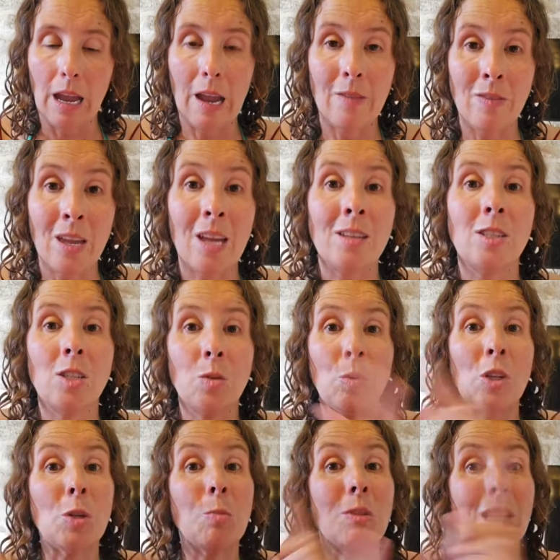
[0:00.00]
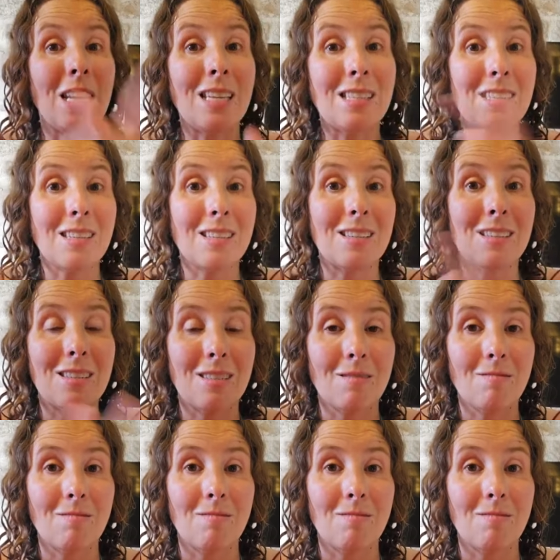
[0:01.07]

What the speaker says: and then switch places.